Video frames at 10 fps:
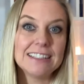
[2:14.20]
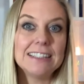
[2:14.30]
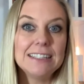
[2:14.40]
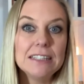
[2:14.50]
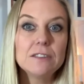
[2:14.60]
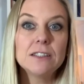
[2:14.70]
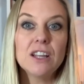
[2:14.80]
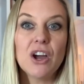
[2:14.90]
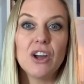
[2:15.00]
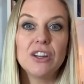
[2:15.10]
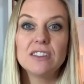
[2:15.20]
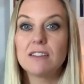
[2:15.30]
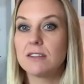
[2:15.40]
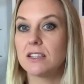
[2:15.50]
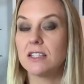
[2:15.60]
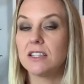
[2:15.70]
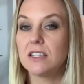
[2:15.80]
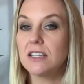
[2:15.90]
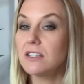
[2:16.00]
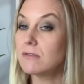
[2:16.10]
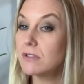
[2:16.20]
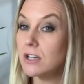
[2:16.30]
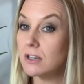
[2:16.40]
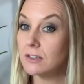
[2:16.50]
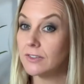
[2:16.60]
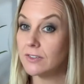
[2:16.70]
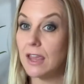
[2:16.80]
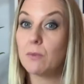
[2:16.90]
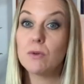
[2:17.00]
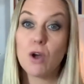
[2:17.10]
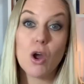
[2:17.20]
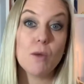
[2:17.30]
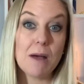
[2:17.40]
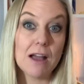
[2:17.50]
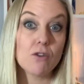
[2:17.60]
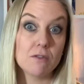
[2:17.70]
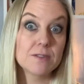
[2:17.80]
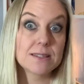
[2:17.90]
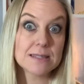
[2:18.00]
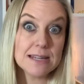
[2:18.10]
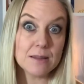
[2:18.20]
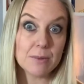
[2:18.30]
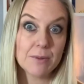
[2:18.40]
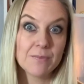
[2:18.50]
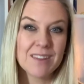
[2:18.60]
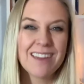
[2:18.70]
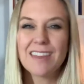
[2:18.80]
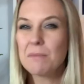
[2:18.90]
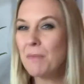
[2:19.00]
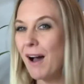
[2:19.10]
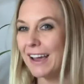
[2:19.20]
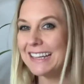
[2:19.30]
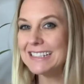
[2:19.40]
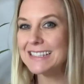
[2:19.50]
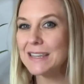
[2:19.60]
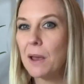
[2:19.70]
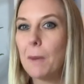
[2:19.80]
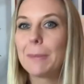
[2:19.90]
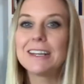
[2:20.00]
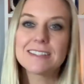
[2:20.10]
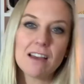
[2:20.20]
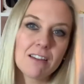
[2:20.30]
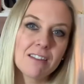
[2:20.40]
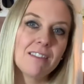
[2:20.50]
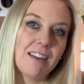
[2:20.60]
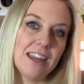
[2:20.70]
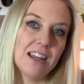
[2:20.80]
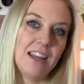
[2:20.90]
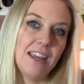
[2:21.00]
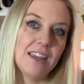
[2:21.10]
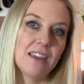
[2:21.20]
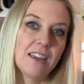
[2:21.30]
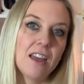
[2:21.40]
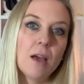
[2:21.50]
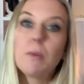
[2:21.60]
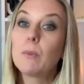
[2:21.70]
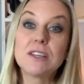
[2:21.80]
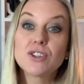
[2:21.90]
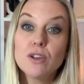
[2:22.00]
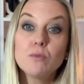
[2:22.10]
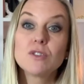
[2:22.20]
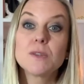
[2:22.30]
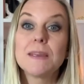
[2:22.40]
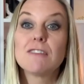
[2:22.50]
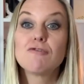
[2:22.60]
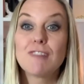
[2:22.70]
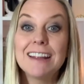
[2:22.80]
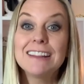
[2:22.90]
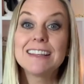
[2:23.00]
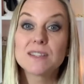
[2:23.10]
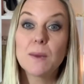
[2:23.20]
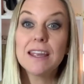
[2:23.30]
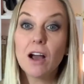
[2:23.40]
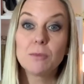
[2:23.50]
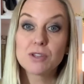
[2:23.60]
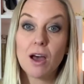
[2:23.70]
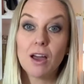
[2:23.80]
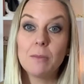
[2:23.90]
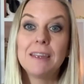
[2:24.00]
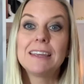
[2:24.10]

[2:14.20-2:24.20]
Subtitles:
even though there is little chance they will go back off to sleep. They might, but it's unlikely. But we don't want to ingrain this wake-up time